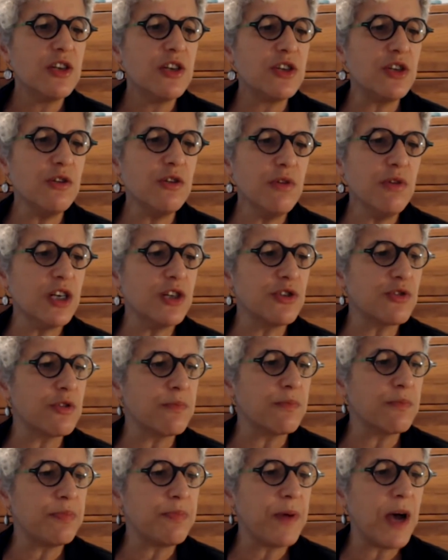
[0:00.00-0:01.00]

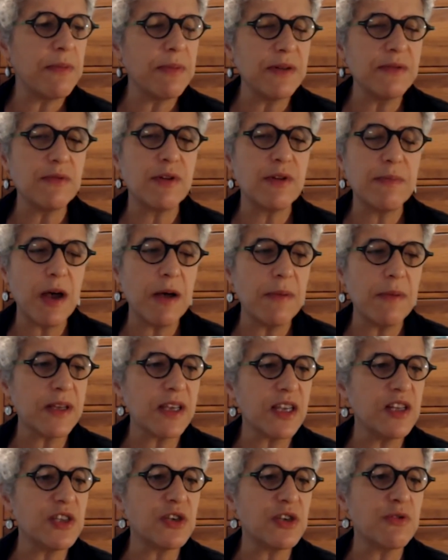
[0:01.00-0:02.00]
200 public
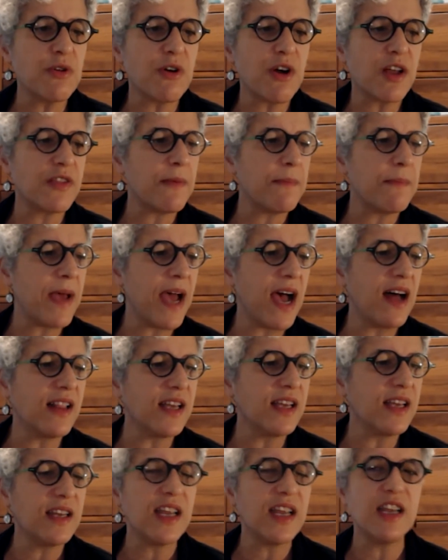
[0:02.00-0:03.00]
Republicans who were on the
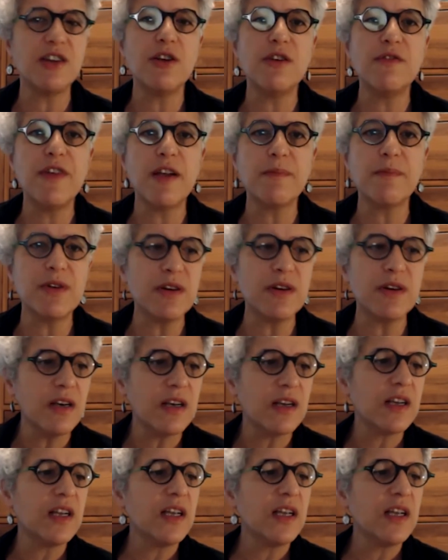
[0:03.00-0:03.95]
ballot in November